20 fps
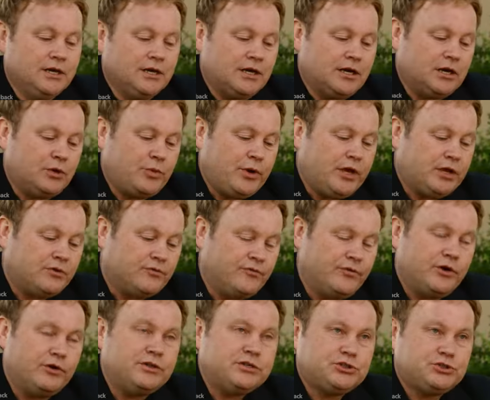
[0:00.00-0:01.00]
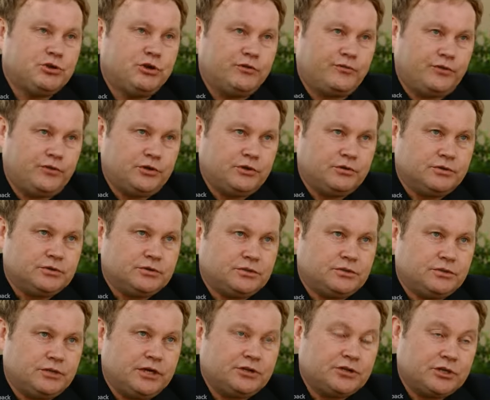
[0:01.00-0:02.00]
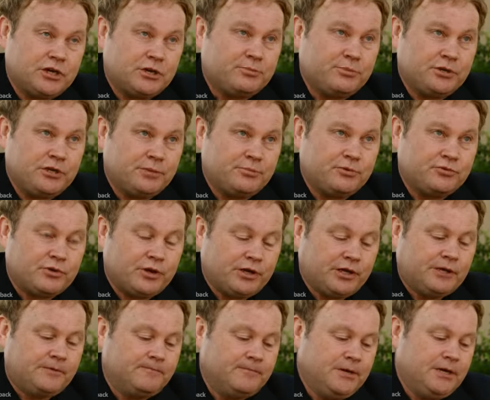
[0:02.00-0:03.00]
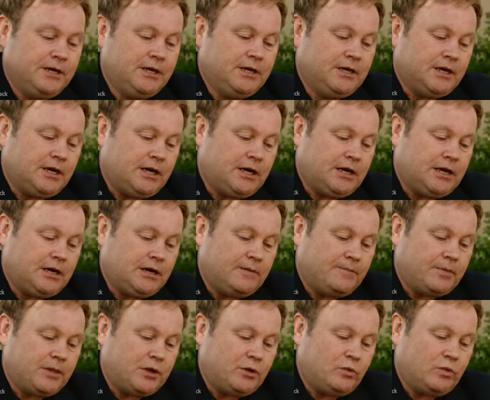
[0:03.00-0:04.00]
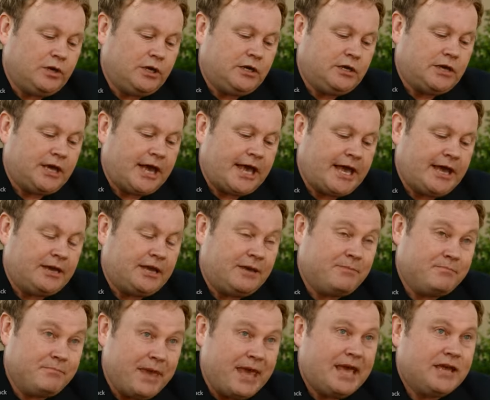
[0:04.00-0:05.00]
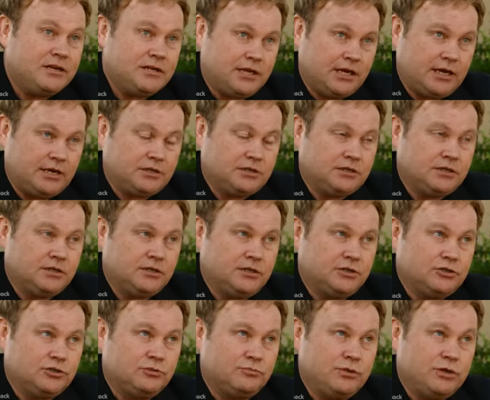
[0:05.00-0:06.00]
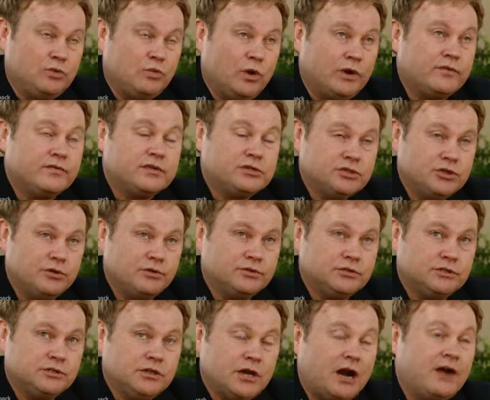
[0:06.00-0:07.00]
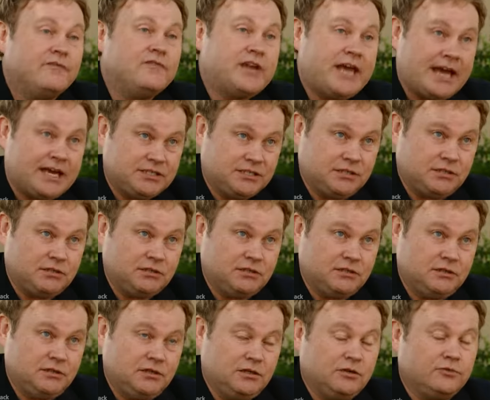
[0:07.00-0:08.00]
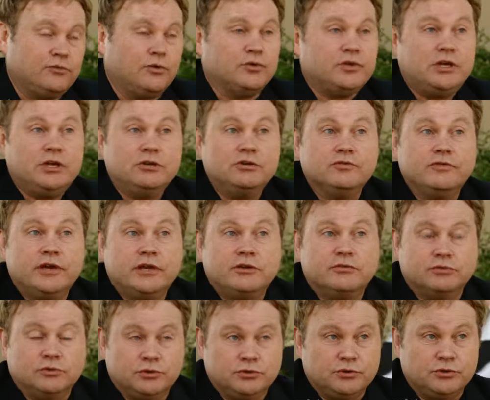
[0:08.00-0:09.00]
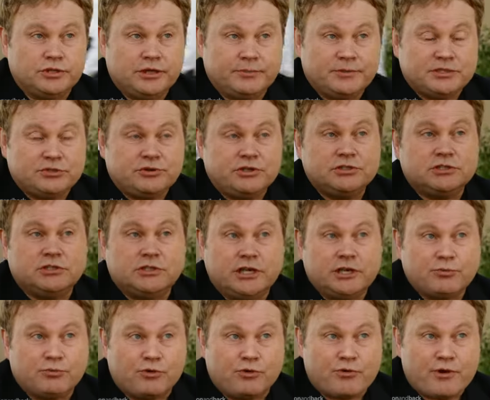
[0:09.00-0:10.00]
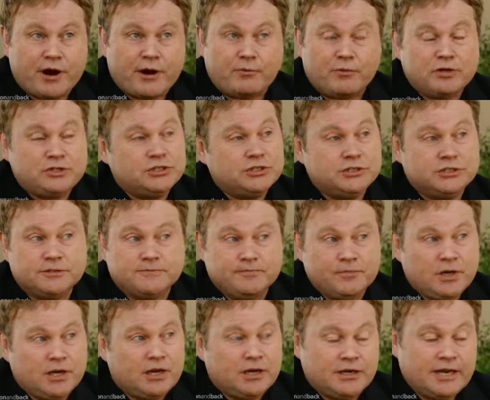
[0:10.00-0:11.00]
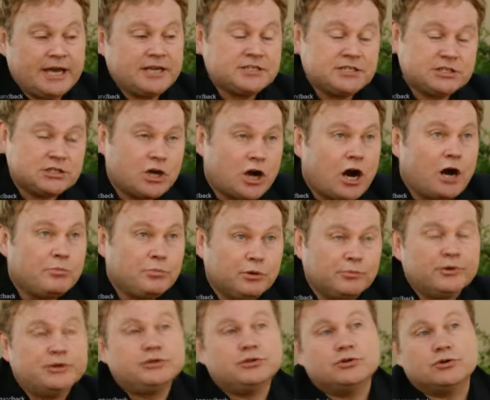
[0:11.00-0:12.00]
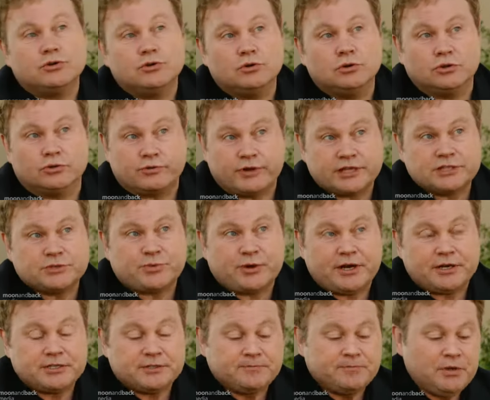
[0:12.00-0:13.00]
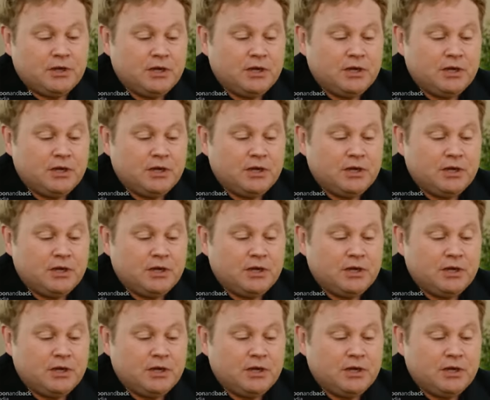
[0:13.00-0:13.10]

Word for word: We had a very short fuse to get the company up and running. We had a mandate to be one of the chosen of NASA for the Innovative Lunar Demonstration Data Program, which is NASA's complement to the Google Lunar XPRIZE.